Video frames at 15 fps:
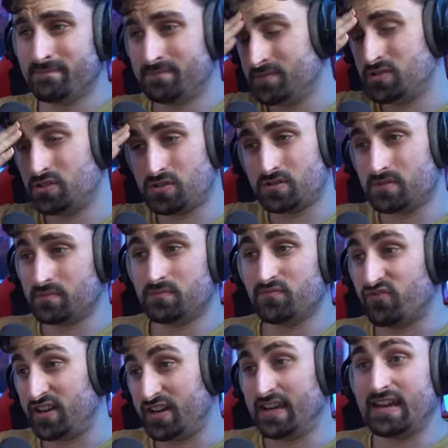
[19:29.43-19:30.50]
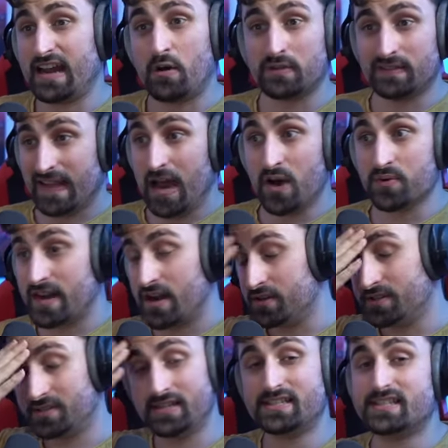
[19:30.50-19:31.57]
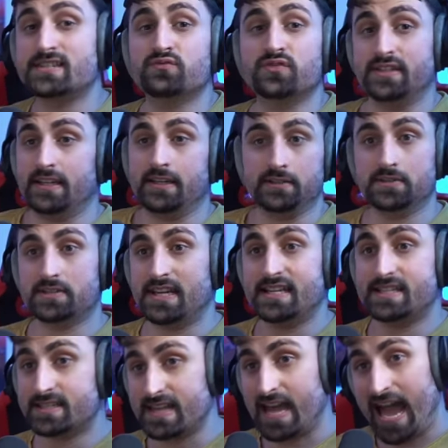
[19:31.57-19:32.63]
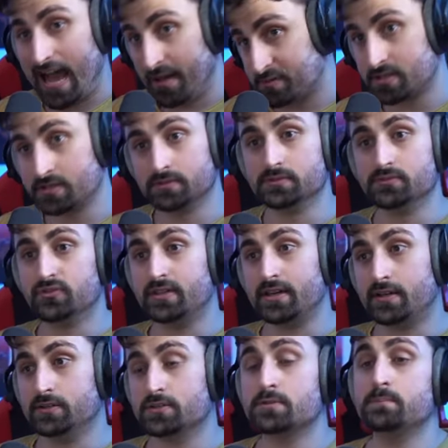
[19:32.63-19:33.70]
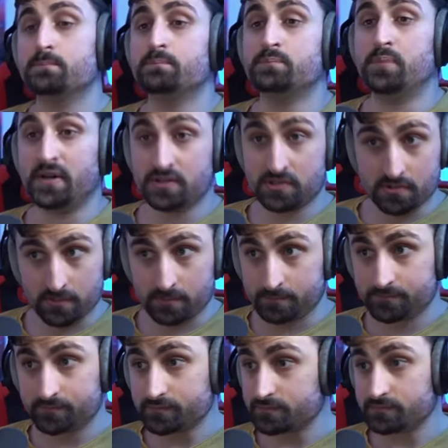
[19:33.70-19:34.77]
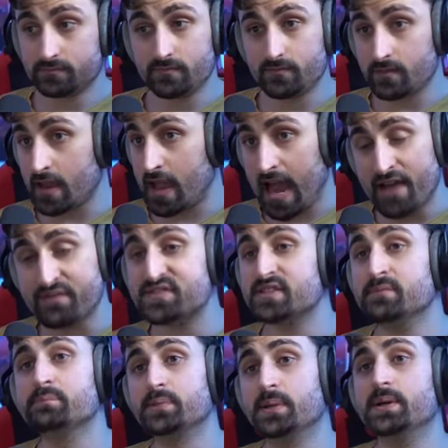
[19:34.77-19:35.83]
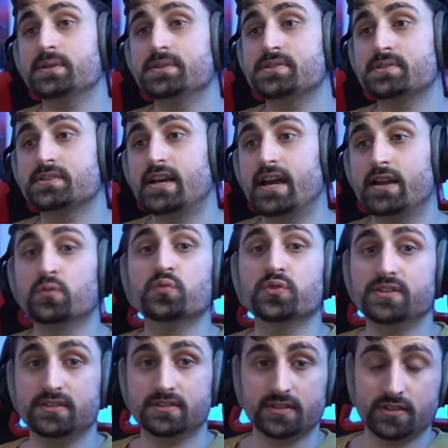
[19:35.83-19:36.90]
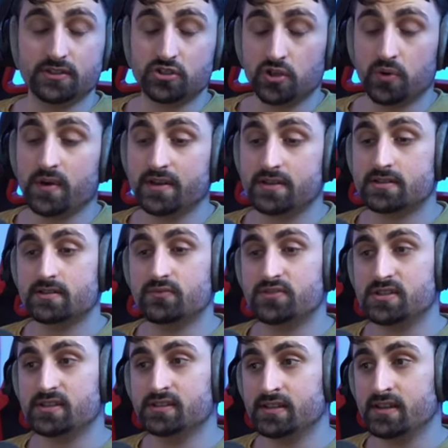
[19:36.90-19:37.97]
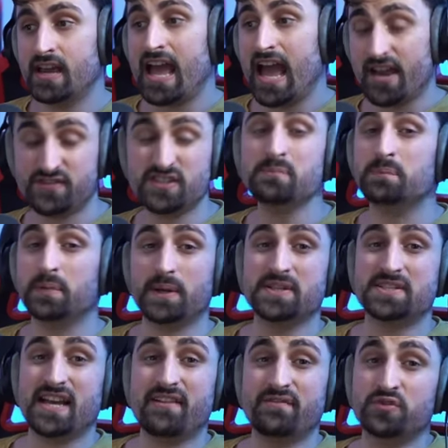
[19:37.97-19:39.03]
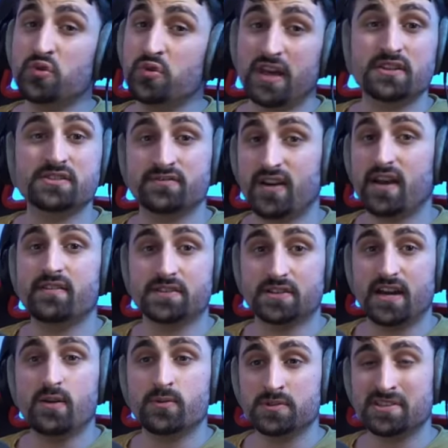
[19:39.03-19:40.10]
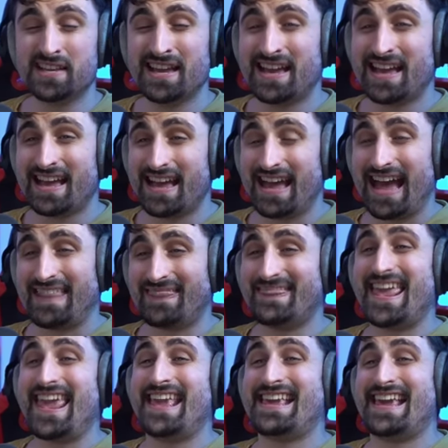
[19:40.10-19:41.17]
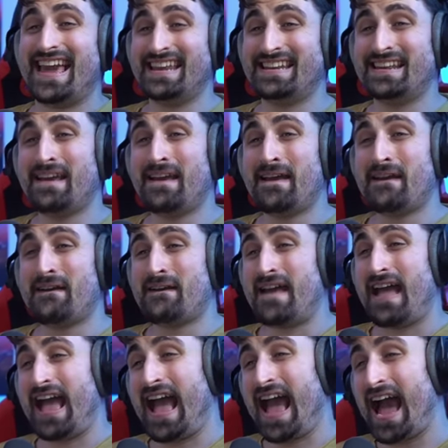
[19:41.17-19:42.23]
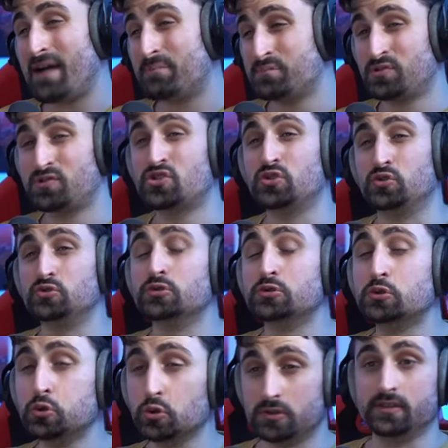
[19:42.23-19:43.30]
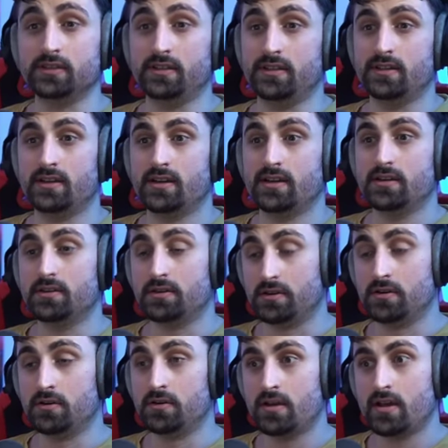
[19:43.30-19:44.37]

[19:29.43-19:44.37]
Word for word: just reading it out loud now, it, it's ridiculous. It's absolutely ridiculous, but it's true. I've seen players, and we did a showcase recently. I've seen players that have 2,500 hours, and they get absolutely, you know,